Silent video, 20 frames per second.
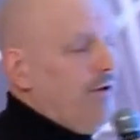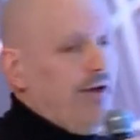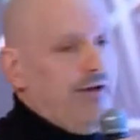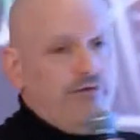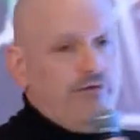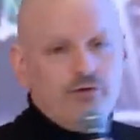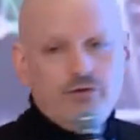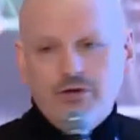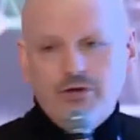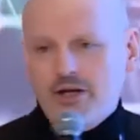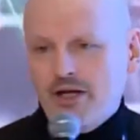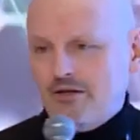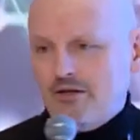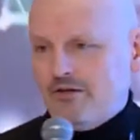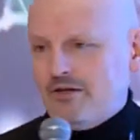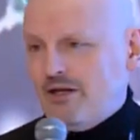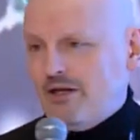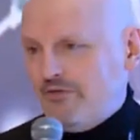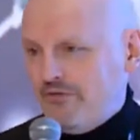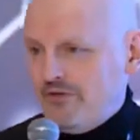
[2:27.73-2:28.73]
if you look at
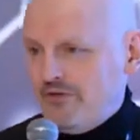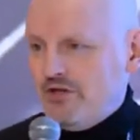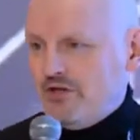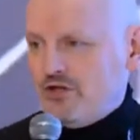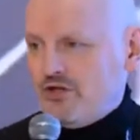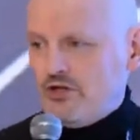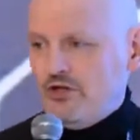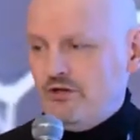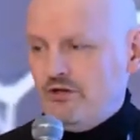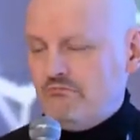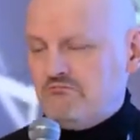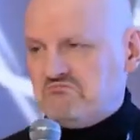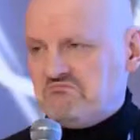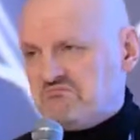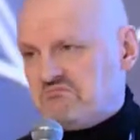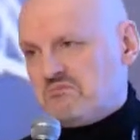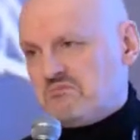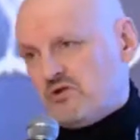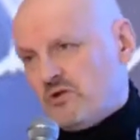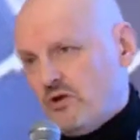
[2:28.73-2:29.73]
the
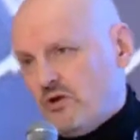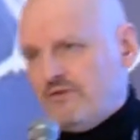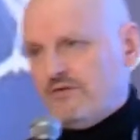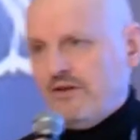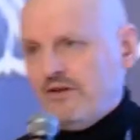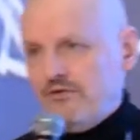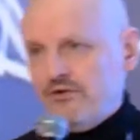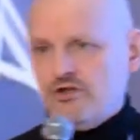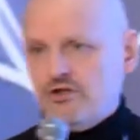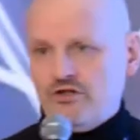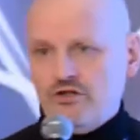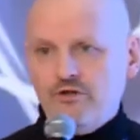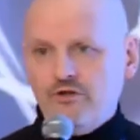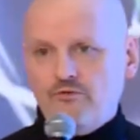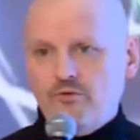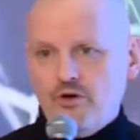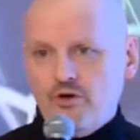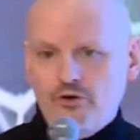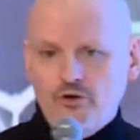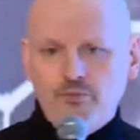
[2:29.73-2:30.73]
definition, sort of definition
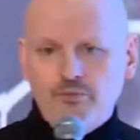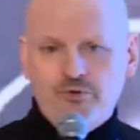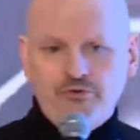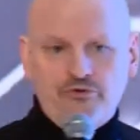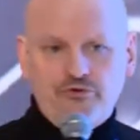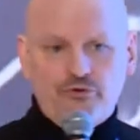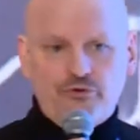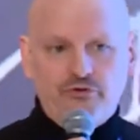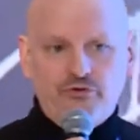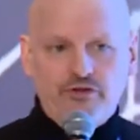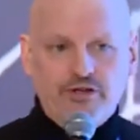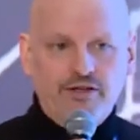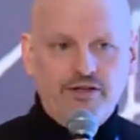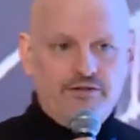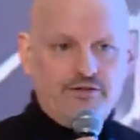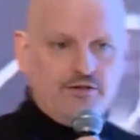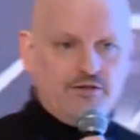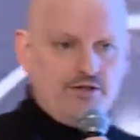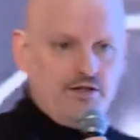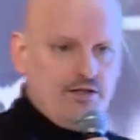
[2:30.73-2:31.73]
of what an open source
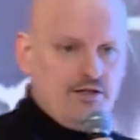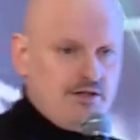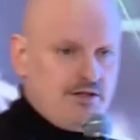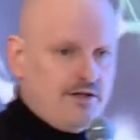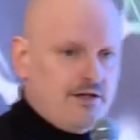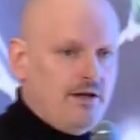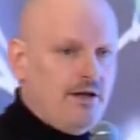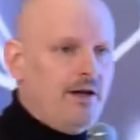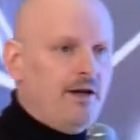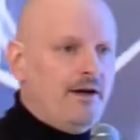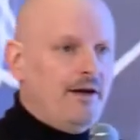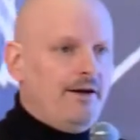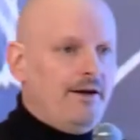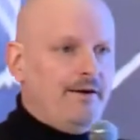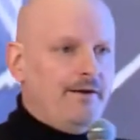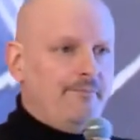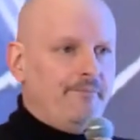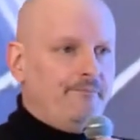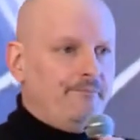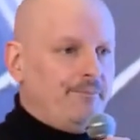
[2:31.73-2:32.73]
license is,
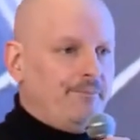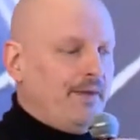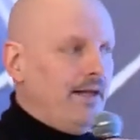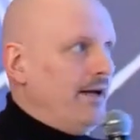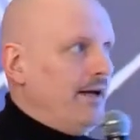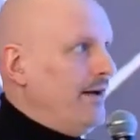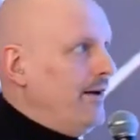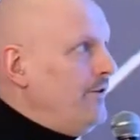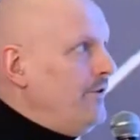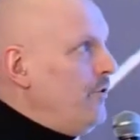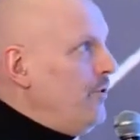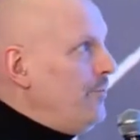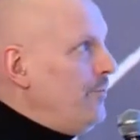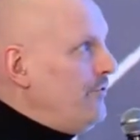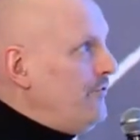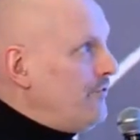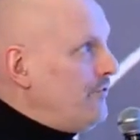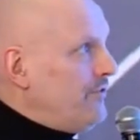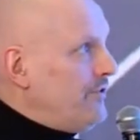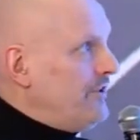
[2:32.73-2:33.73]
an
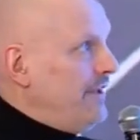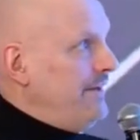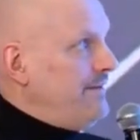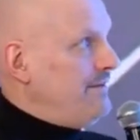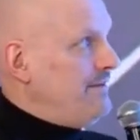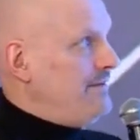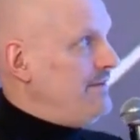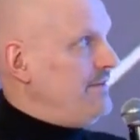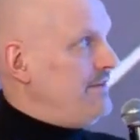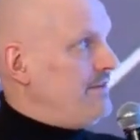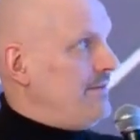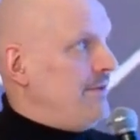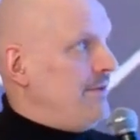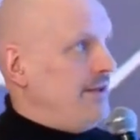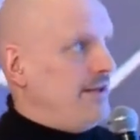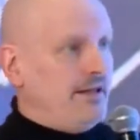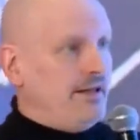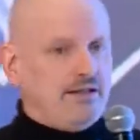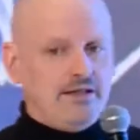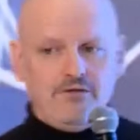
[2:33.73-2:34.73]
open source license is
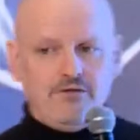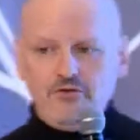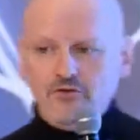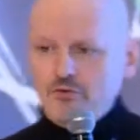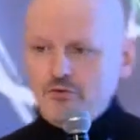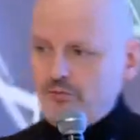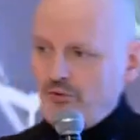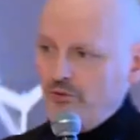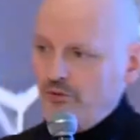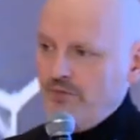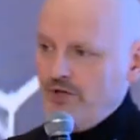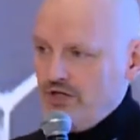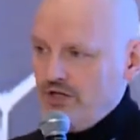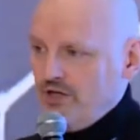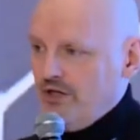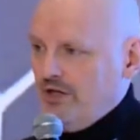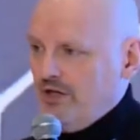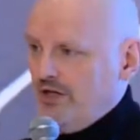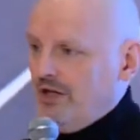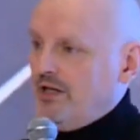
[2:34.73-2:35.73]
something that gives you
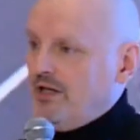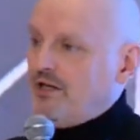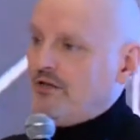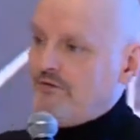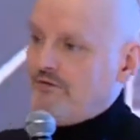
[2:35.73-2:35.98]
permission in